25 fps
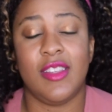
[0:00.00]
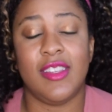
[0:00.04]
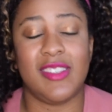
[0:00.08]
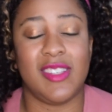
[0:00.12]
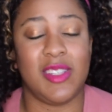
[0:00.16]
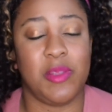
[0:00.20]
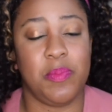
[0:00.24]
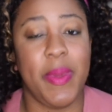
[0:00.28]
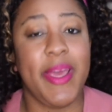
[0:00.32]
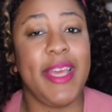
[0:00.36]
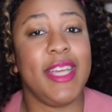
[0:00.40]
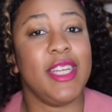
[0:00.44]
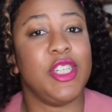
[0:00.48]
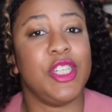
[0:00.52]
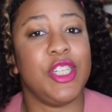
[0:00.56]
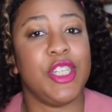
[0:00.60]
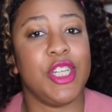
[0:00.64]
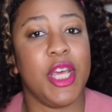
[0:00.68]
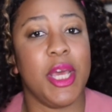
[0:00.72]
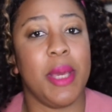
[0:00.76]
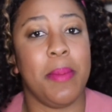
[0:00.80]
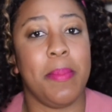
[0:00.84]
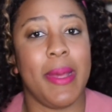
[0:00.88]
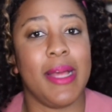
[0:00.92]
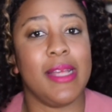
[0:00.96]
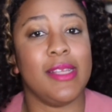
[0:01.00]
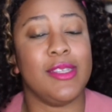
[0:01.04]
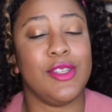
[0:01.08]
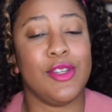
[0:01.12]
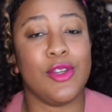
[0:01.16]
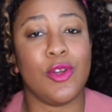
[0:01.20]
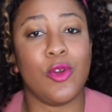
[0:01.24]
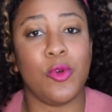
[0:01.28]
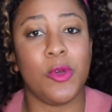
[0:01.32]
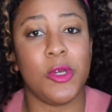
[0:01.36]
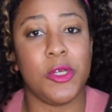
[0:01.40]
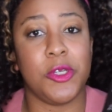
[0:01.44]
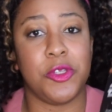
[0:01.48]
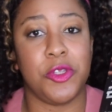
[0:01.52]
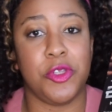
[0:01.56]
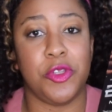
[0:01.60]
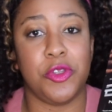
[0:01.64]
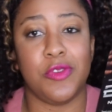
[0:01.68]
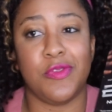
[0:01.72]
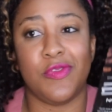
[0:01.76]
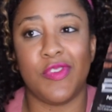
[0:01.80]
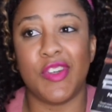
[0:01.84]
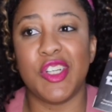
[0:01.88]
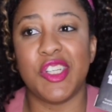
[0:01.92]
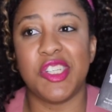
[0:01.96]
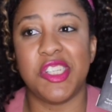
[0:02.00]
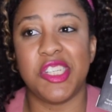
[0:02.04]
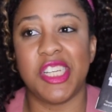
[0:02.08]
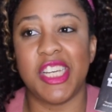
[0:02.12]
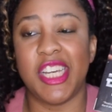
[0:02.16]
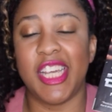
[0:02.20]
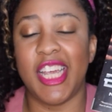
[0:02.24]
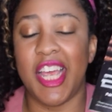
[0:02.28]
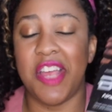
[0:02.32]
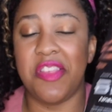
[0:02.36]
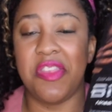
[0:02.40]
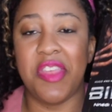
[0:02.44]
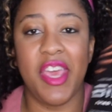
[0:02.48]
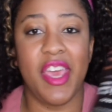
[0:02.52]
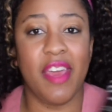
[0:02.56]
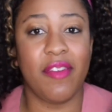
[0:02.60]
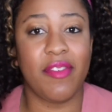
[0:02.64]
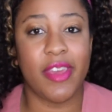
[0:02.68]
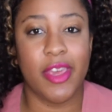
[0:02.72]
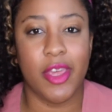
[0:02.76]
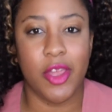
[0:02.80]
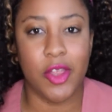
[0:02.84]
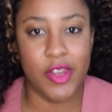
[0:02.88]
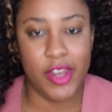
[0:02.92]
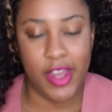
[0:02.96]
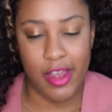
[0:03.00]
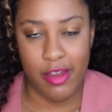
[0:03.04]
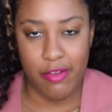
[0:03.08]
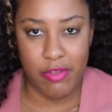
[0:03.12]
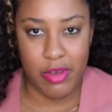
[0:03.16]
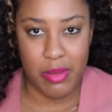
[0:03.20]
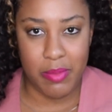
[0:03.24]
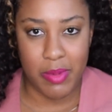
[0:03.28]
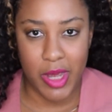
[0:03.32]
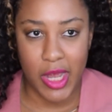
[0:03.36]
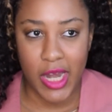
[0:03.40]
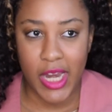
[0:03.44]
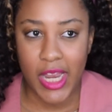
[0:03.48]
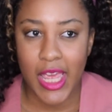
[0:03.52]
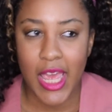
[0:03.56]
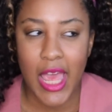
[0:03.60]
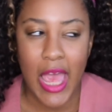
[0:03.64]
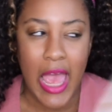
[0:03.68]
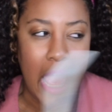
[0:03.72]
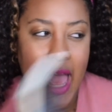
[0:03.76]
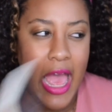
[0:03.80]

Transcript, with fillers: spaceship as they're going to the university, and they have killed everybody.